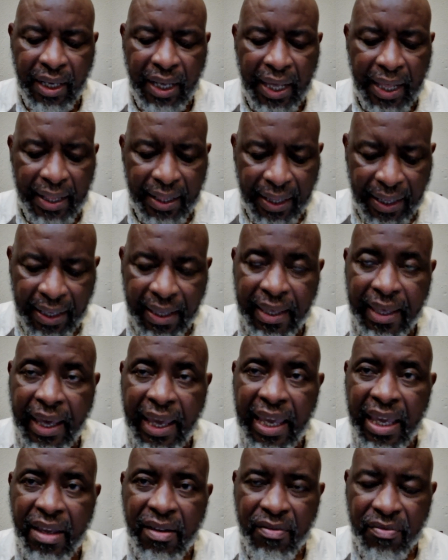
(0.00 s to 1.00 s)
and they
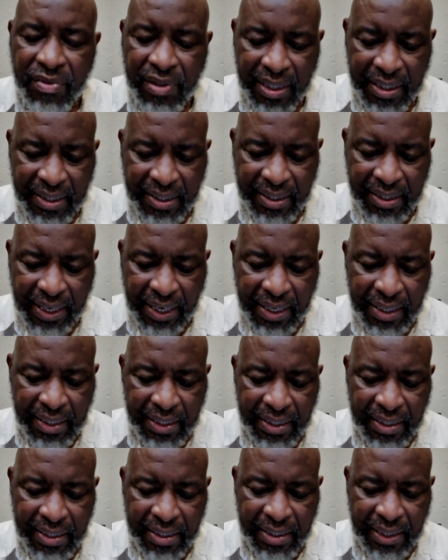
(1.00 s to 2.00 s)
gave the
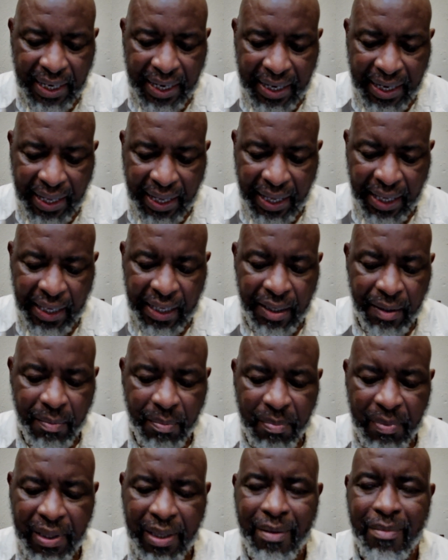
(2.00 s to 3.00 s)
sense and
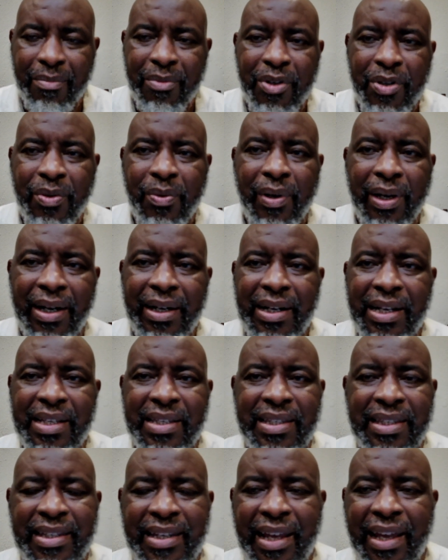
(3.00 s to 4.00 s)
helped them to
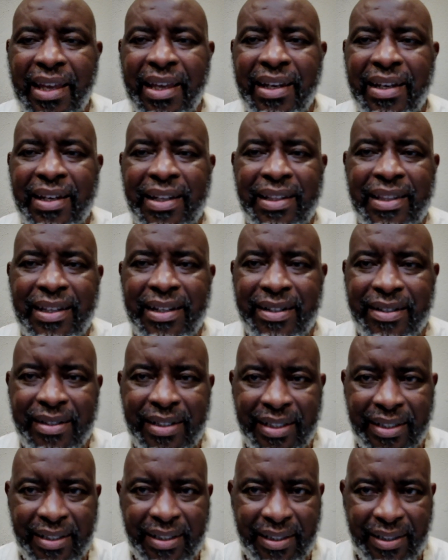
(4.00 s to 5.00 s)
understand the
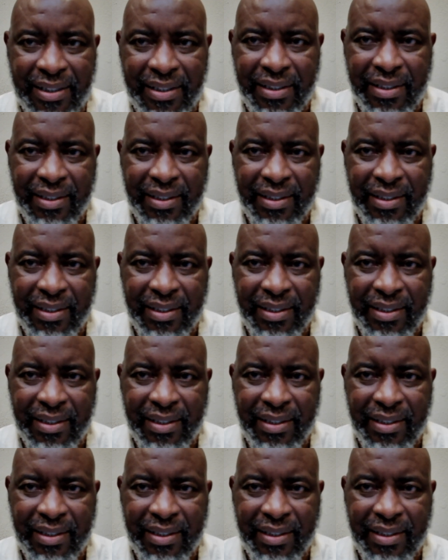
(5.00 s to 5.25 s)
reading.